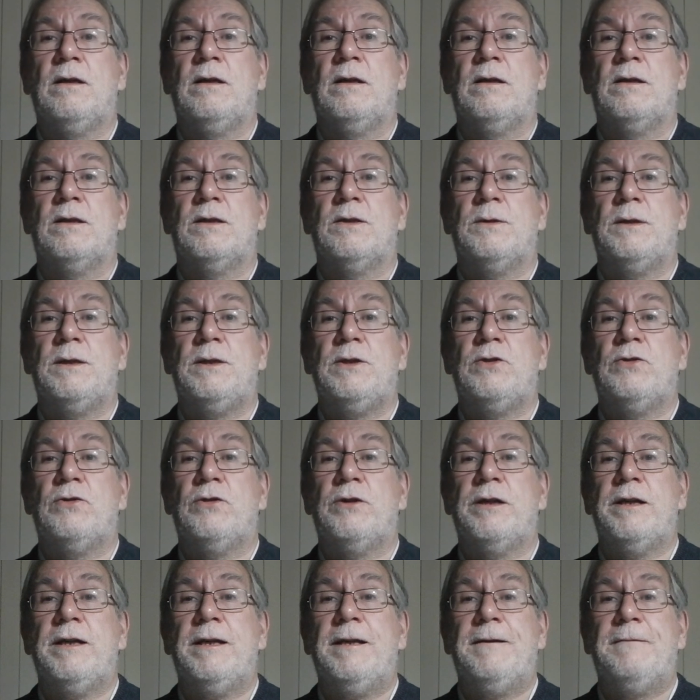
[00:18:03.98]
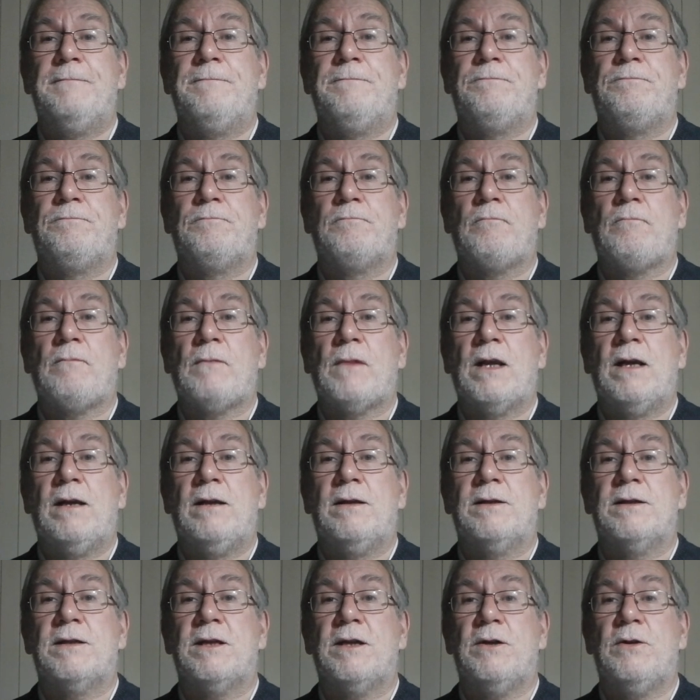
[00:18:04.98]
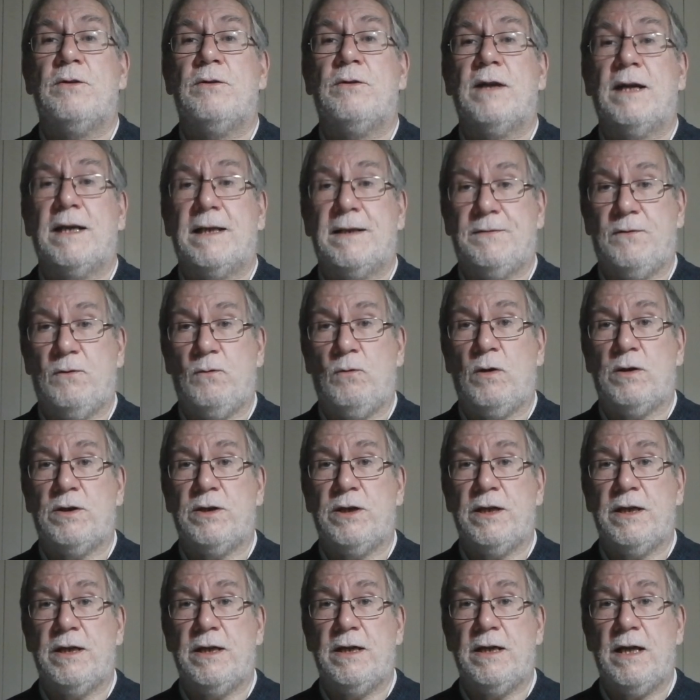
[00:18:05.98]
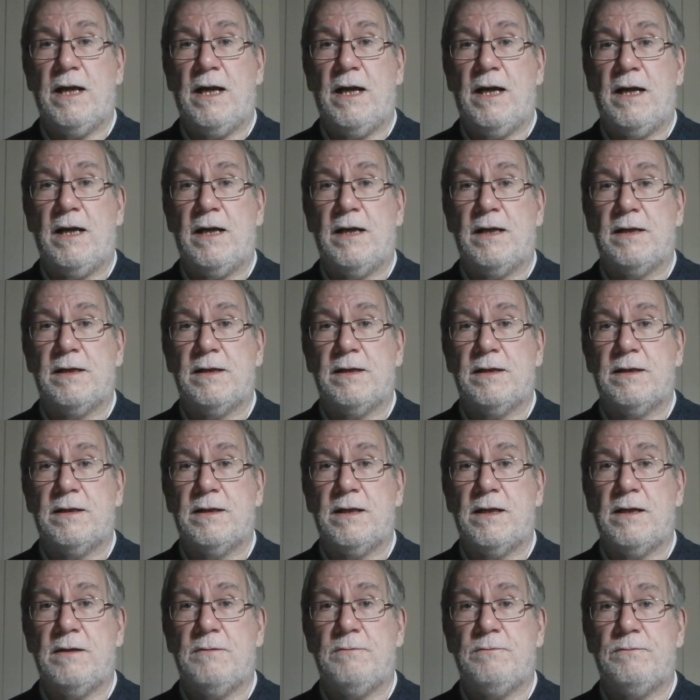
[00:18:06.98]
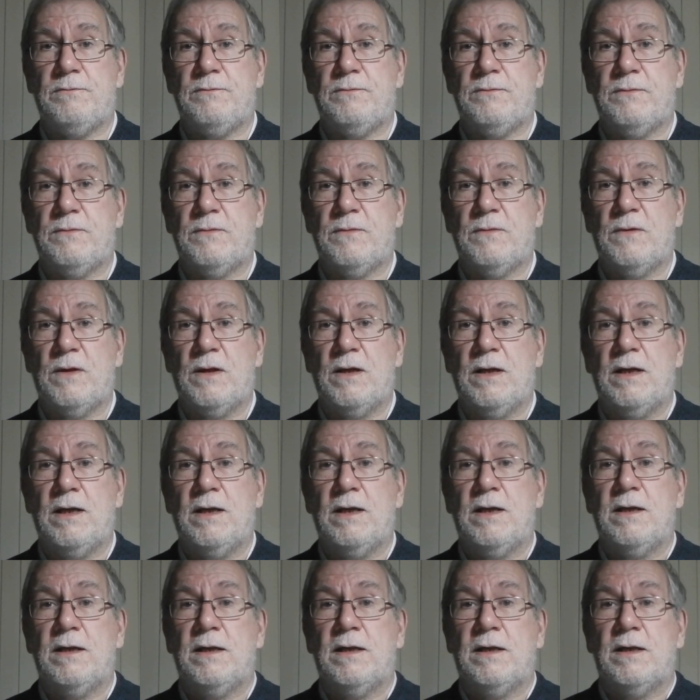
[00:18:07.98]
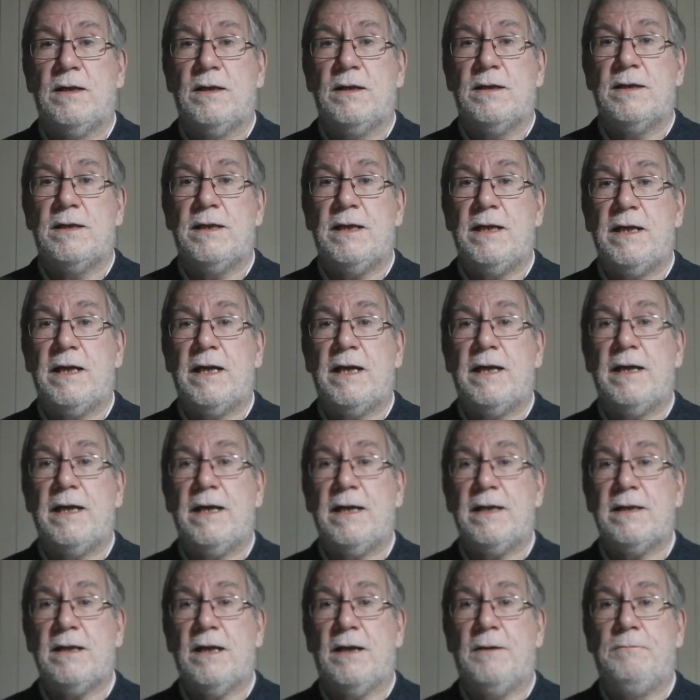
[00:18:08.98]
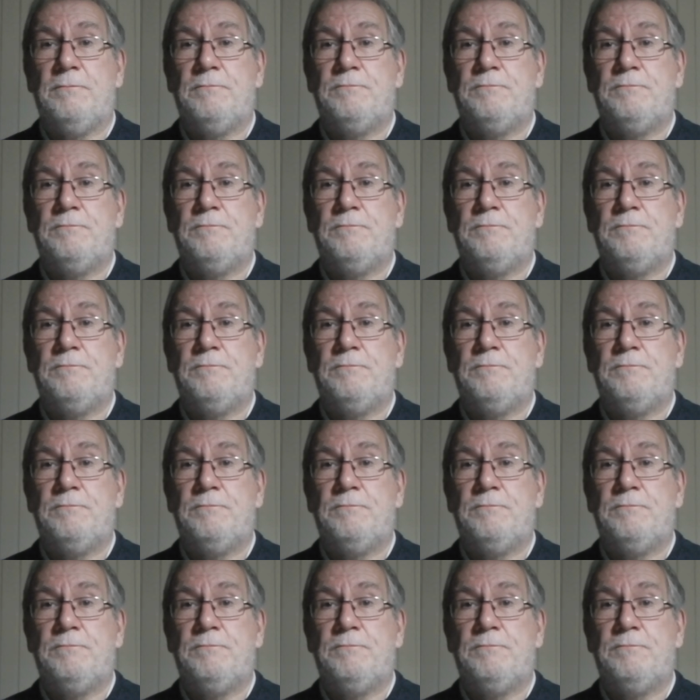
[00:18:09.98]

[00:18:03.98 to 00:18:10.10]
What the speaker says: to enjoy. So thanks for watching, and see you again next time.